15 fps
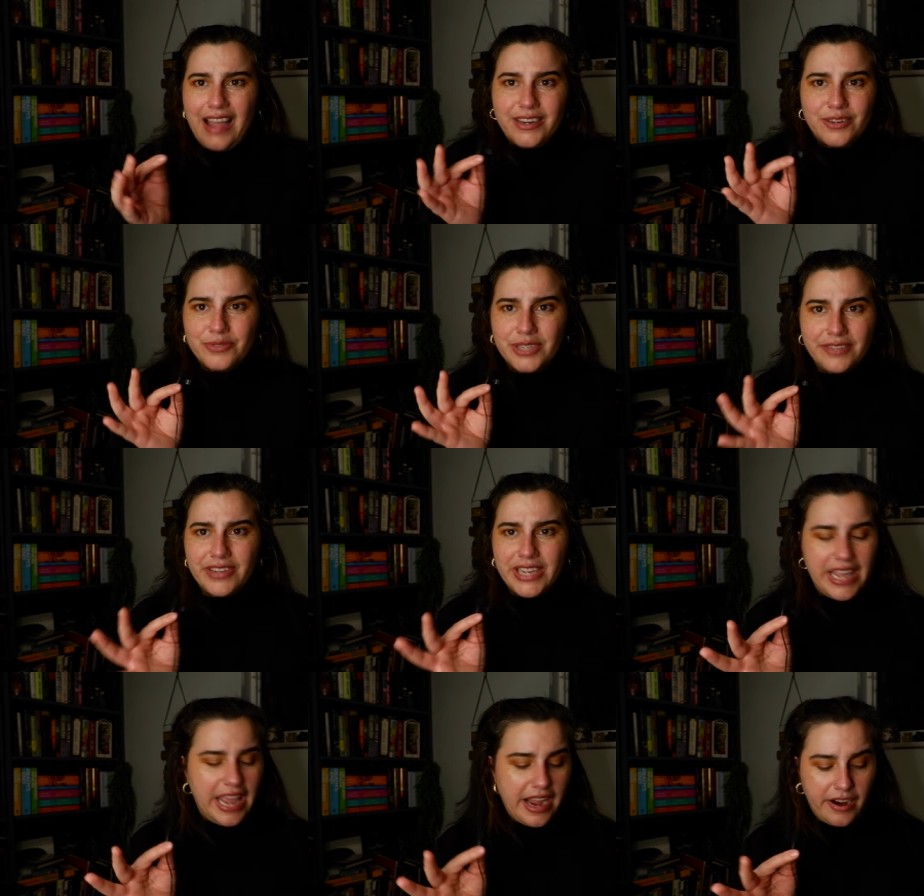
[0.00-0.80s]
I don't
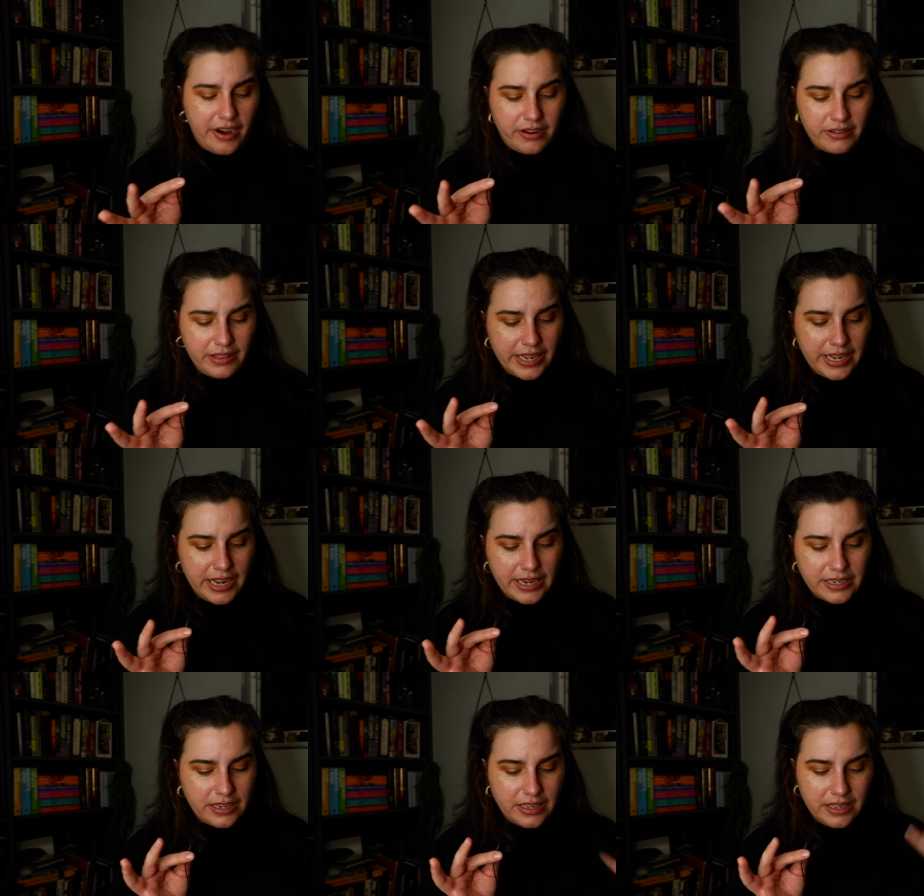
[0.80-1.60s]
even care.
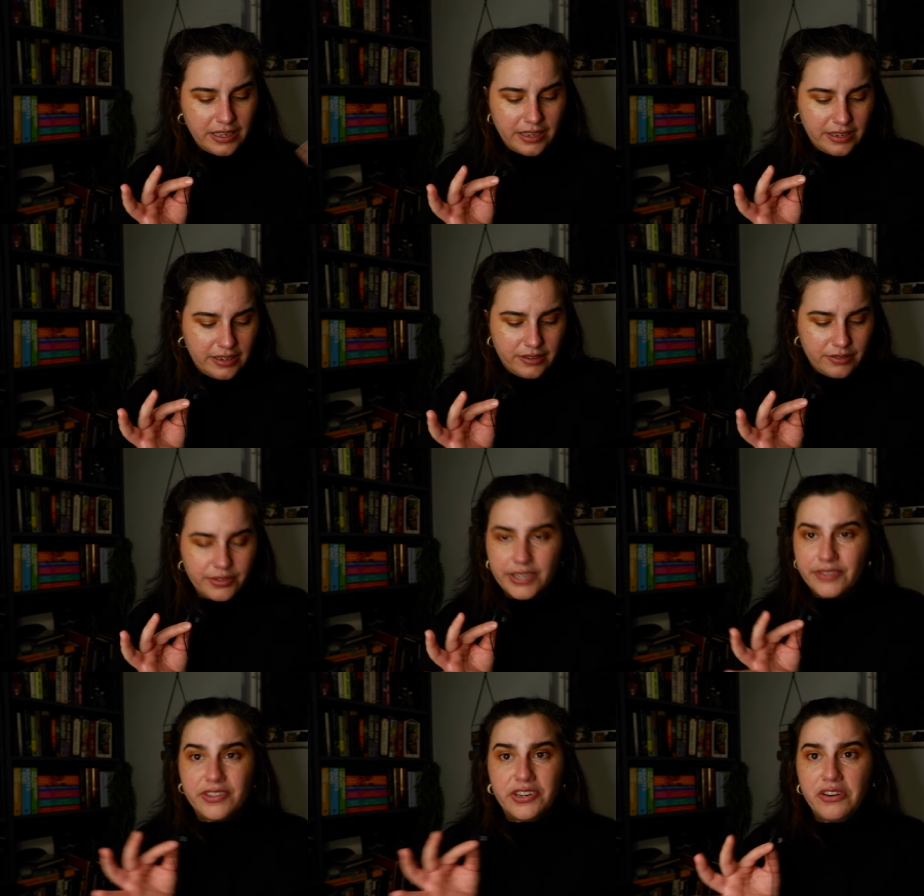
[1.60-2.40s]
Like, I
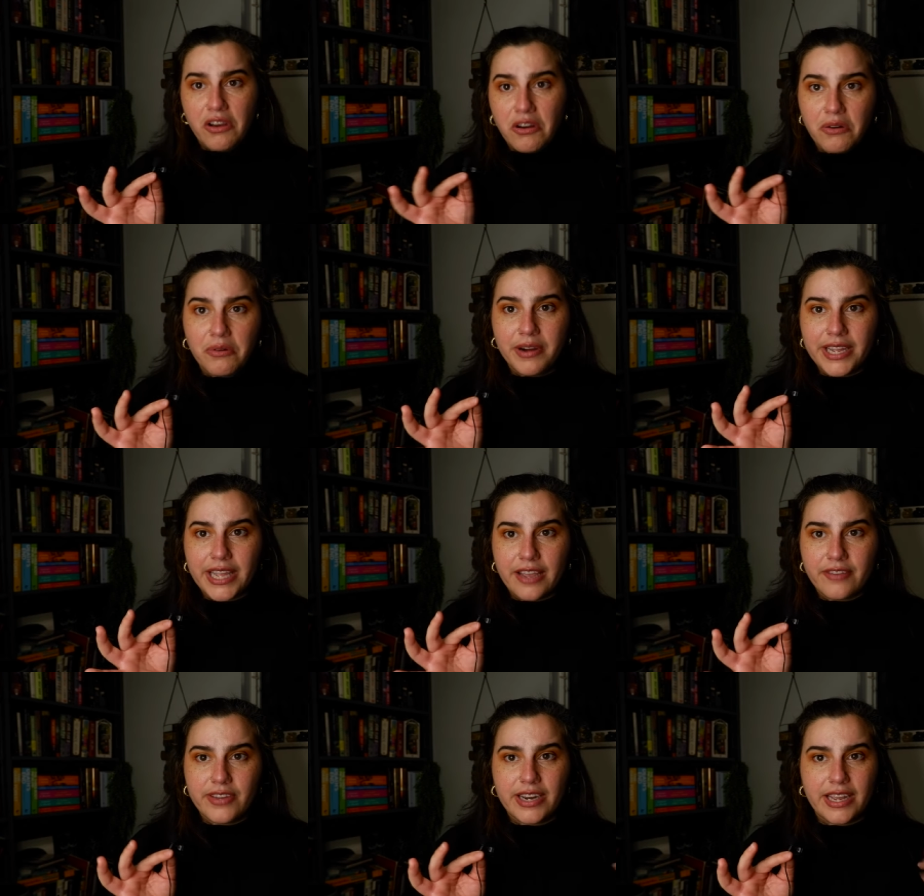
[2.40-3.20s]
don't even know. I
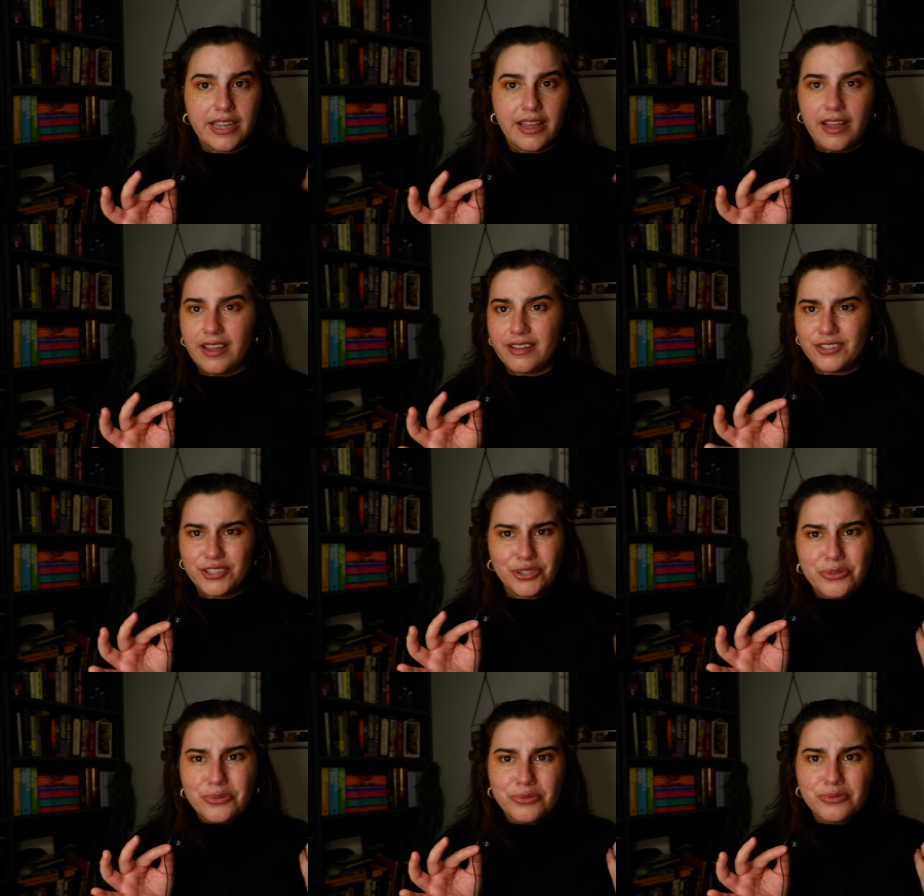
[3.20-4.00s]
gave it a
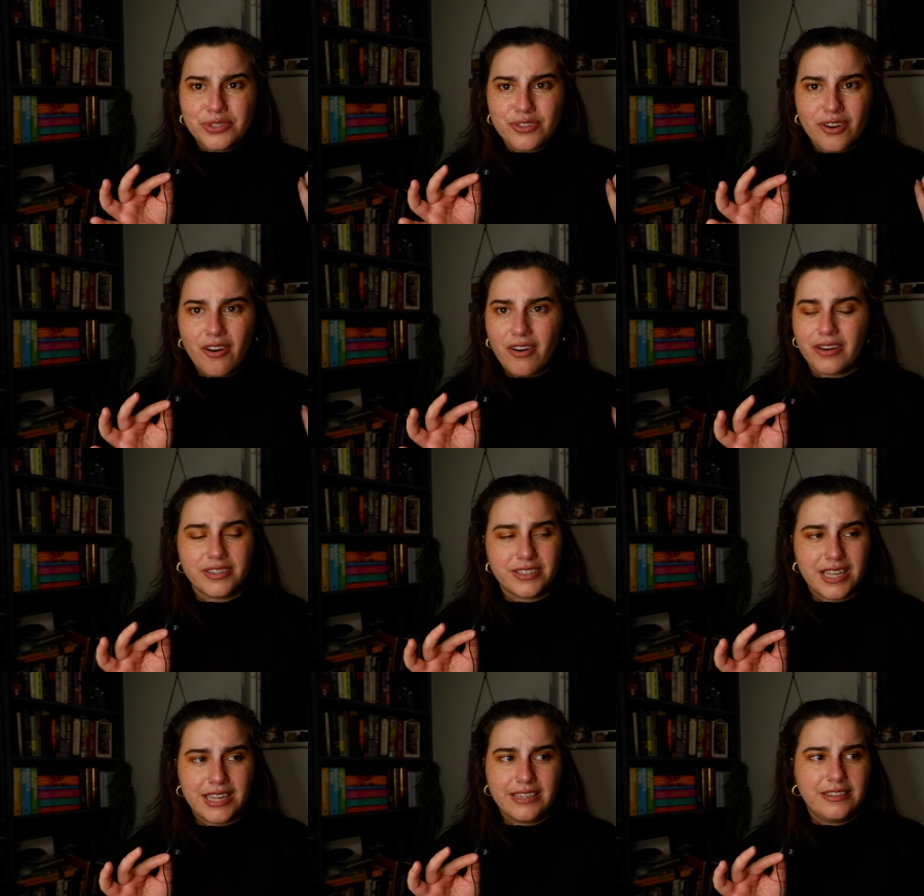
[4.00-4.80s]
2
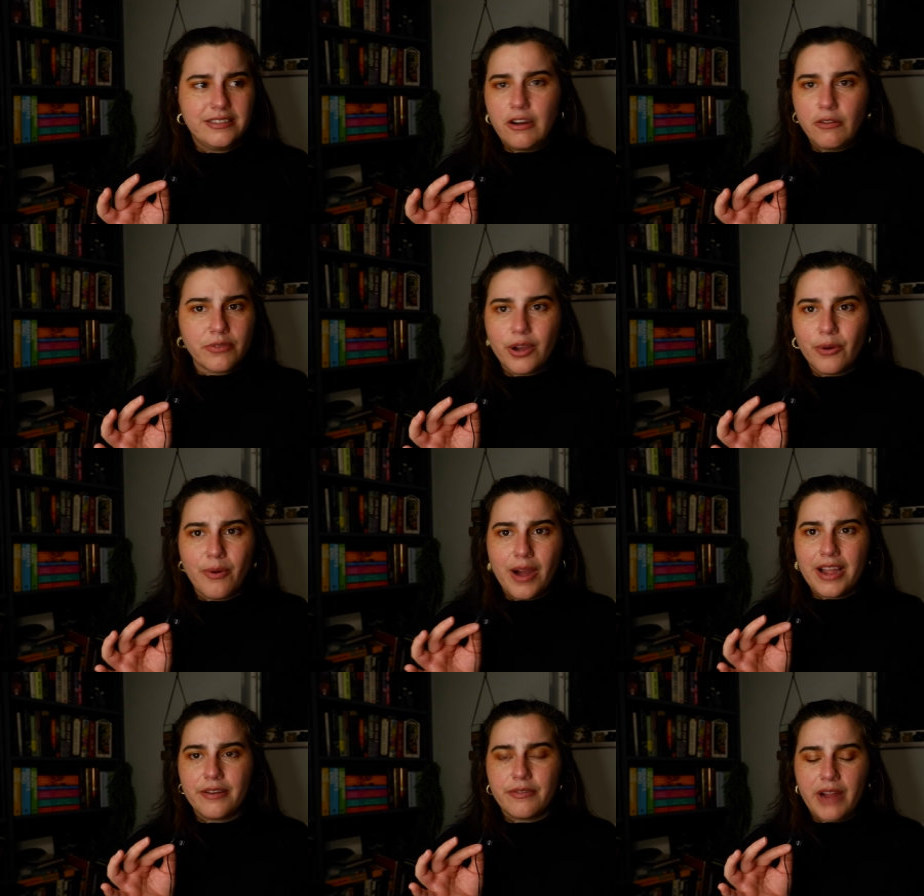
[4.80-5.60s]
stars. I don't know
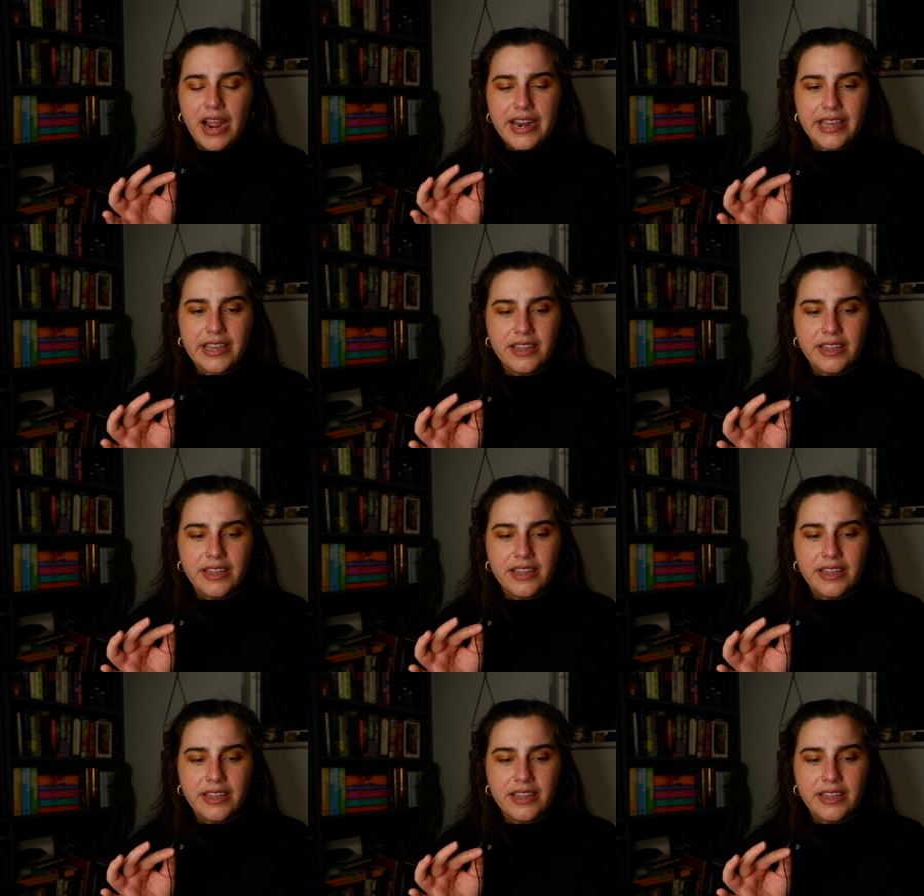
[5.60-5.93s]
why I read